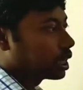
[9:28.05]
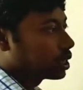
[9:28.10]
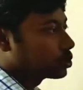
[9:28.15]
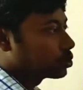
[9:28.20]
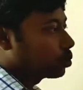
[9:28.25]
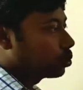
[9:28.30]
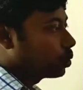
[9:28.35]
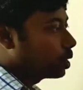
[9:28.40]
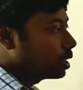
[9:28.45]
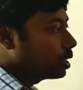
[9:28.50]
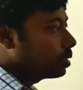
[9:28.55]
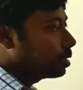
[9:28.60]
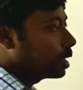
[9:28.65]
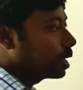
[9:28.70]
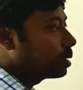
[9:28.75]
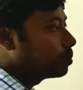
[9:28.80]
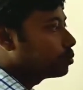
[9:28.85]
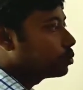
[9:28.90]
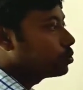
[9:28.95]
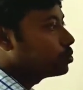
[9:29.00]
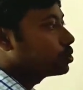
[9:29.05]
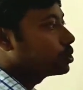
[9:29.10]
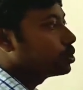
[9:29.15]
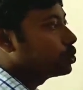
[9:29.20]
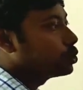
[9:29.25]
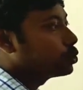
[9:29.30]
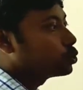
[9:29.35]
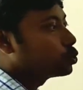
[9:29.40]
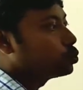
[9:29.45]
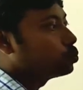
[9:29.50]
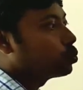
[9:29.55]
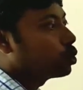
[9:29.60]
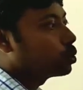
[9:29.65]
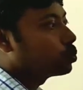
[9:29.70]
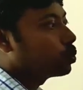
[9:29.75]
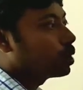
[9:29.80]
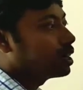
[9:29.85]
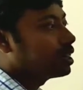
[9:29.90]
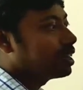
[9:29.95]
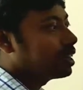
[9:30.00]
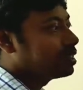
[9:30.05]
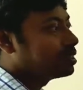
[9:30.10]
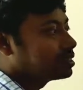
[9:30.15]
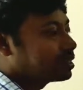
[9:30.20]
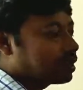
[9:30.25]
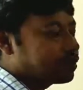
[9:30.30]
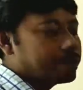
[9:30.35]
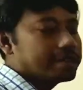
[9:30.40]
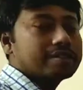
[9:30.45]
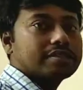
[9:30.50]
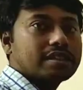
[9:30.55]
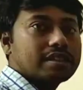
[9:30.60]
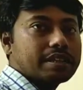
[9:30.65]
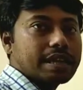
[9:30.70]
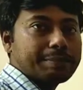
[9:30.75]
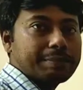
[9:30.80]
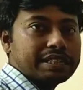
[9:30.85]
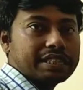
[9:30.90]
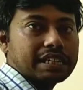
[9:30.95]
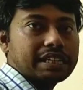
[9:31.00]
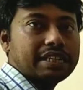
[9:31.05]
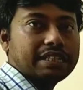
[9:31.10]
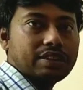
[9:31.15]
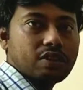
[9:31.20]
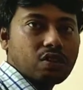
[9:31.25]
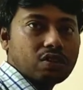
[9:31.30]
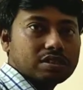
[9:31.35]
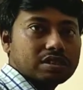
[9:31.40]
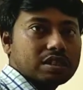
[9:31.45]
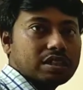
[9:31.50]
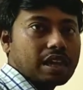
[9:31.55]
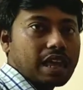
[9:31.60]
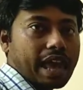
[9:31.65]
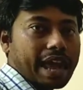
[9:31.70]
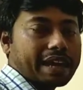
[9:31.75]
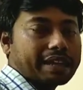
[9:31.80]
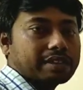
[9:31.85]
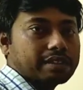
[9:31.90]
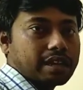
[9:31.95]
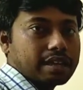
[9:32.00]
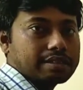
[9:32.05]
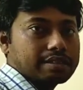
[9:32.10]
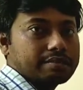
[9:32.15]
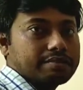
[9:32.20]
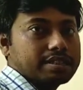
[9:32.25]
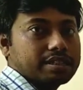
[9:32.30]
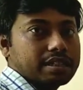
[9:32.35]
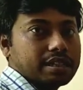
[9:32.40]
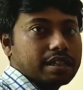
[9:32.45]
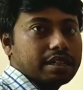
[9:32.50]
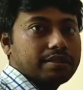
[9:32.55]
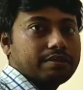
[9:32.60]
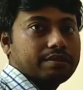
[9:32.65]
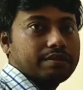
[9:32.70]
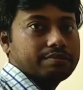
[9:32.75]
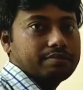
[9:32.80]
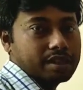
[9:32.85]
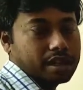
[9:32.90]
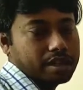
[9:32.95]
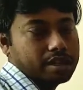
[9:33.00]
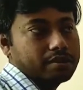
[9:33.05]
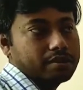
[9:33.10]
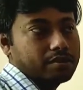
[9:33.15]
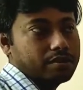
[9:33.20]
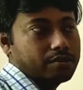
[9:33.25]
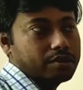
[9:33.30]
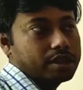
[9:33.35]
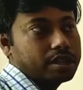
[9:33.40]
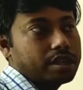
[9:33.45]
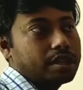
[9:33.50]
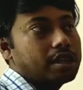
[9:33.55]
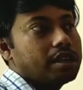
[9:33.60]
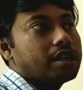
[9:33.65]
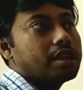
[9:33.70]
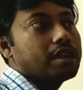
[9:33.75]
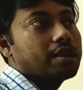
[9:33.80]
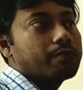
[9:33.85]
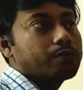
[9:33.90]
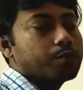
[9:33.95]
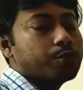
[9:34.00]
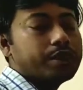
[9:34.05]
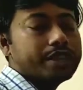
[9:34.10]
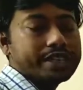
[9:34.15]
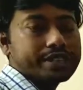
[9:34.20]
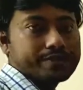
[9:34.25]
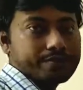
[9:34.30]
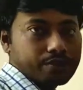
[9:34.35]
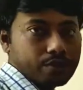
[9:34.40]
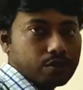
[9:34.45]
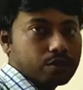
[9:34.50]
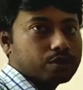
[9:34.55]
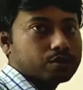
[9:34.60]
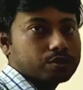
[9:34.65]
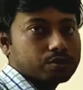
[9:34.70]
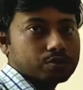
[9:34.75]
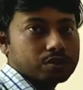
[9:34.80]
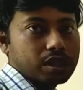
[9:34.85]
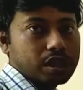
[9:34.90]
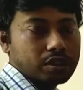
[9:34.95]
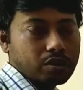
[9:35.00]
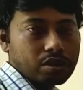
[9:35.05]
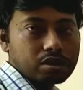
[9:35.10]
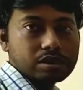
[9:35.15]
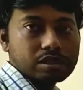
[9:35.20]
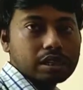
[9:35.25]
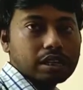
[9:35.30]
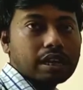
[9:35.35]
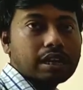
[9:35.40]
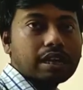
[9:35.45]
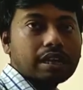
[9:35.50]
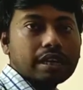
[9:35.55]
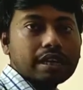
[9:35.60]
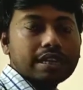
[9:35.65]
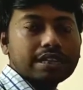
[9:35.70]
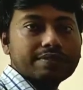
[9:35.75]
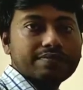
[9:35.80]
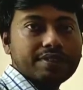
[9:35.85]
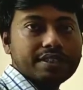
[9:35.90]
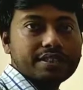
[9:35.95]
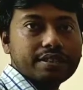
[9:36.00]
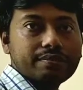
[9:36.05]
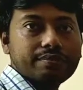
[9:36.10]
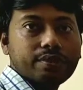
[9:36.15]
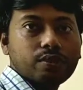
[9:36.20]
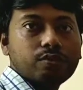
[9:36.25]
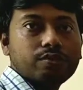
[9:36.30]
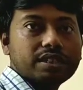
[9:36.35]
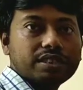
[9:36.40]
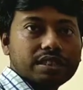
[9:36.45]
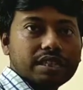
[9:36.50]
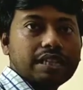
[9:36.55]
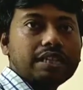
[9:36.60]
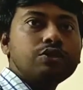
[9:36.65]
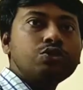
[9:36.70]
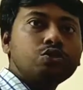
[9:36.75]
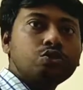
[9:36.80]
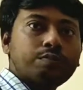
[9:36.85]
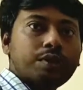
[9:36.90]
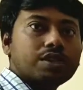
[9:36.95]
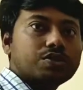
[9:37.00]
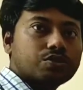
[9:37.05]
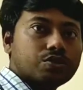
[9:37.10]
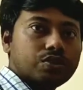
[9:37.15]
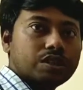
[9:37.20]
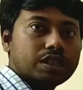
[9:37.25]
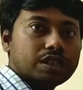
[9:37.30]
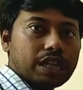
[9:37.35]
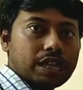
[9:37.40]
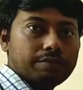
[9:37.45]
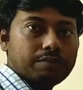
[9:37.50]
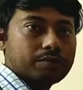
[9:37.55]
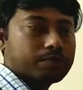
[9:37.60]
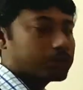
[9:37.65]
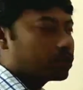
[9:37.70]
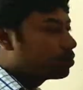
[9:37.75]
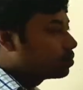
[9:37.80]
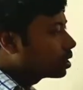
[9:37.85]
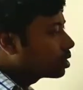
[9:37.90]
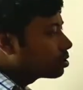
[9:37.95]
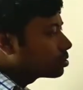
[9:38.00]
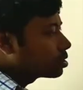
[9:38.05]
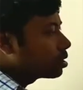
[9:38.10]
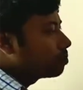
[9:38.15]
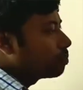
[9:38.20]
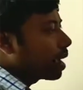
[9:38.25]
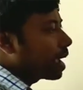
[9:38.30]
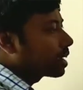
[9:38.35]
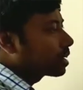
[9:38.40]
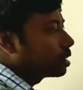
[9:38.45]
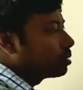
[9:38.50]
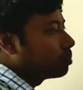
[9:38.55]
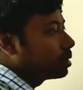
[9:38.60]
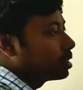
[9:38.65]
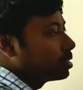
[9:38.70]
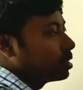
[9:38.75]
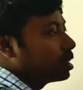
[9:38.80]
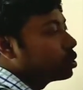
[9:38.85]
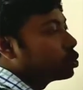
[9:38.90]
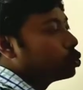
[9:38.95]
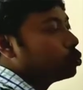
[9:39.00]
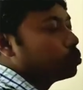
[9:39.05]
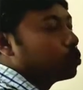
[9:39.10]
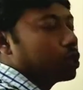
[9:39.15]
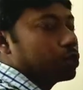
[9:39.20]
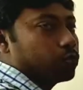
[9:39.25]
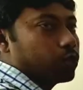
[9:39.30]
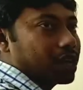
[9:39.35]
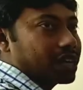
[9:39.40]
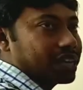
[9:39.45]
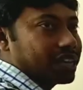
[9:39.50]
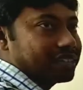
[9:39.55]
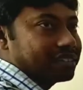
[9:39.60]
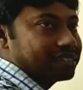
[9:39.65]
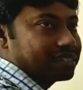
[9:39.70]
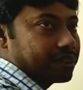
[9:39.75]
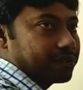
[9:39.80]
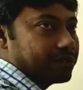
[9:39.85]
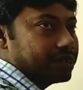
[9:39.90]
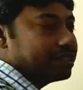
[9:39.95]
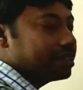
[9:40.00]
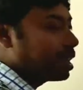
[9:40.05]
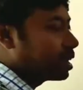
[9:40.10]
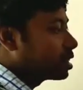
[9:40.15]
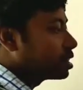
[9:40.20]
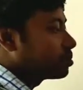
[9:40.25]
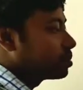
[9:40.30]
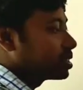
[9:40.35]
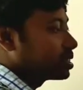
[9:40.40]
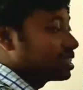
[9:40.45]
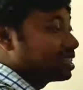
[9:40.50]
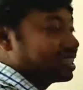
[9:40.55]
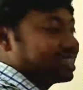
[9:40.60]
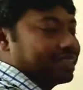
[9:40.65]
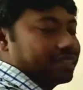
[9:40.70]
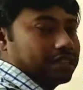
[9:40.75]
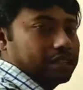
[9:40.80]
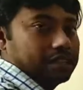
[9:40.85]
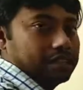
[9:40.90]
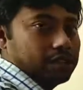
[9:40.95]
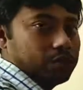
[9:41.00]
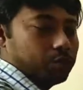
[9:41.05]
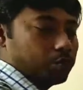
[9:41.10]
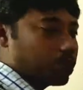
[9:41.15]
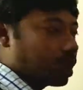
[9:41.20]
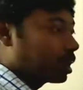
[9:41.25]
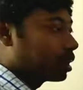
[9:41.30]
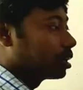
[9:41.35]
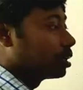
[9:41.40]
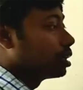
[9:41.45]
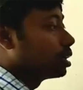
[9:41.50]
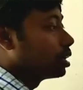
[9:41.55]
So when M2 is equal to 2.197, then basically nozzle act as basically when the fluid is flow through the nozzle, its basic flow basically supersonic type of flow. Because of Mach number here 2.197, that is basically greater than 1.